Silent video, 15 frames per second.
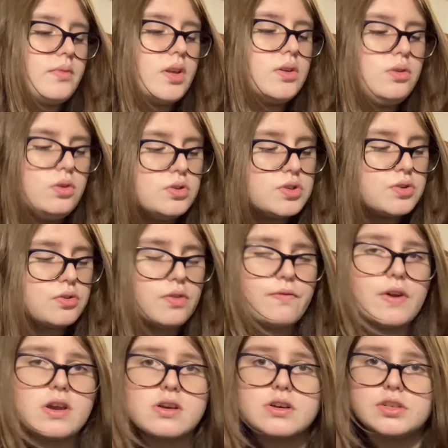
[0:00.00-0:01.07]
Use your 3
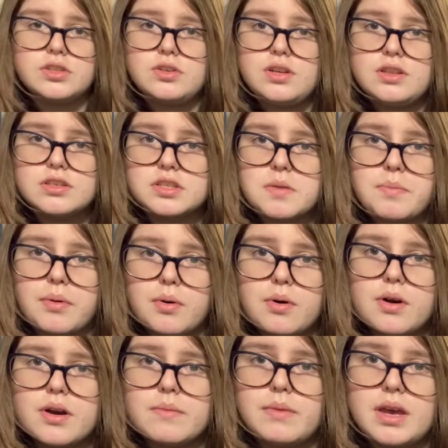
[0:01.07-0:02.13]
fingers. You need the
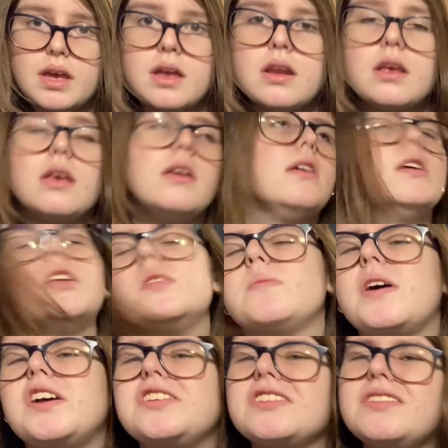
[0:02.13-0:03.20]
support, man.
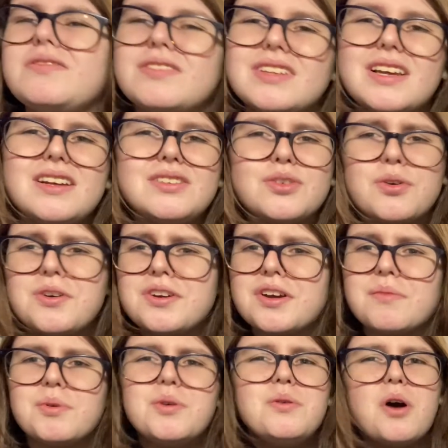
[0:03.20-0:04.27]
Especially for that
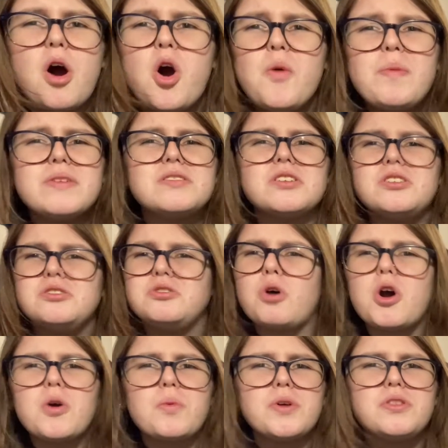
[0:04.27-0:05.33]
doorknob. Who opens a
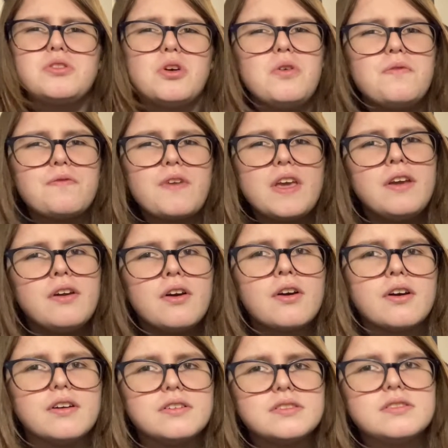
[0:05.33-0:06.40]
door with 2
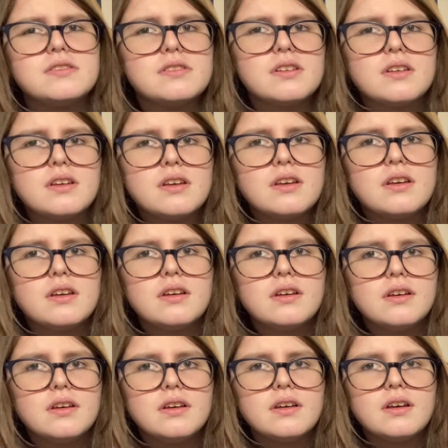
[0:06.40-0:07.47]
fingers?
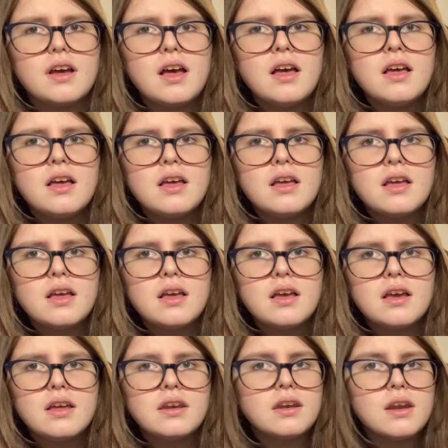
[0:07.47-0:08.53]
Huh?
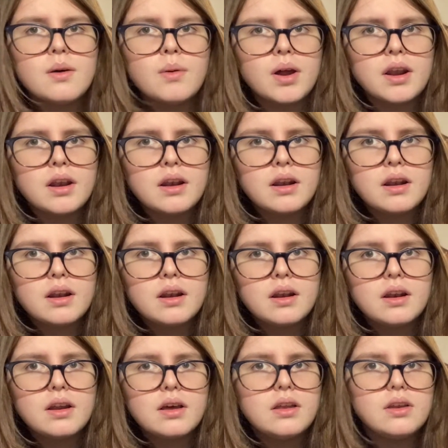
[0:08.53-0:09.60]
No one.
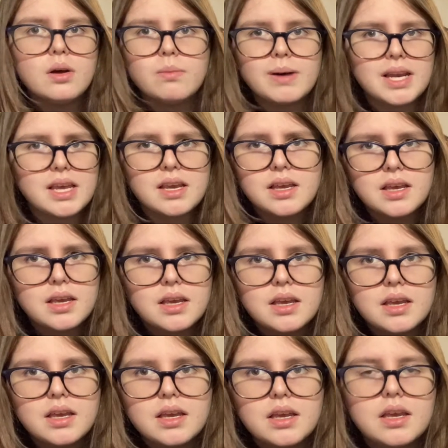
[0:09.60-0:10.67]
Nobody.
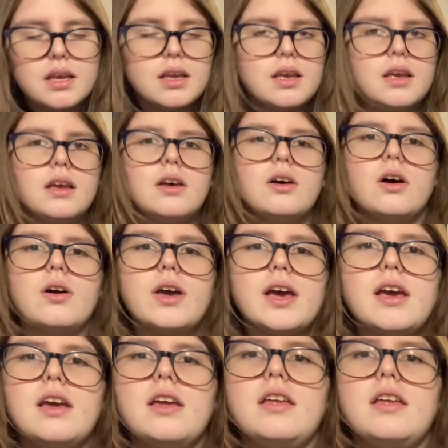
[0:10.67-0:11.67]
Okay?